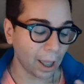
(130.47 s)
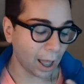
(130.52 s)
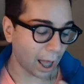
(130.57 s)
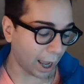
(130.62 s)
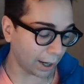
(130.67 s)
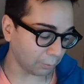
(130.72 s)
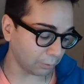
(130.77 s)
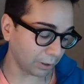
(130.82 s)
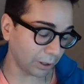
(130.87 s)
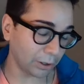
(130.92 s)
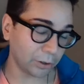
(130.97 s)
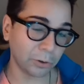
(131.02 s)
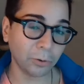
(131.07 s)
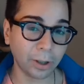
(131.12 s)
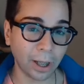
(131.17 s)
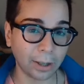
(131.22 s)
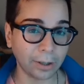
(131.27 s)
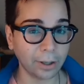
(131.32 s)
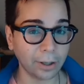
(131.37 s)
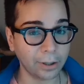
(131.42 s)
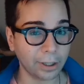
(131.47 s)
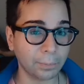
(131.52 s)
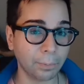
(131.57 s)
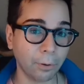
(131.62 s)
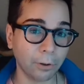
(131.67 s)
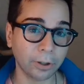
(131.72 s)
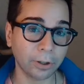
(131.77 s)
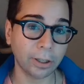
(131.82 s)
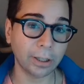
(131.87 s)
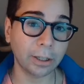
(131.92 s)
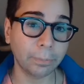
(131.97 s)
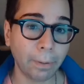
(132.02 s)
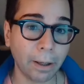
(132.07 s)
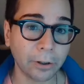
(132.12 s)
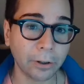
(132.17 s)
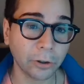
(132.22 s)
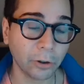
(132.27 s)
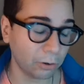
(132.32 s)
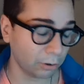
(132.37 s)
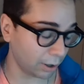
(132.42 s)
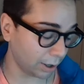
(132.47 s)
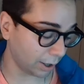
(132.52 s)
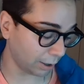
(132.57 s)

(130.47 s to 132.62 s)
I really do get that this person's special,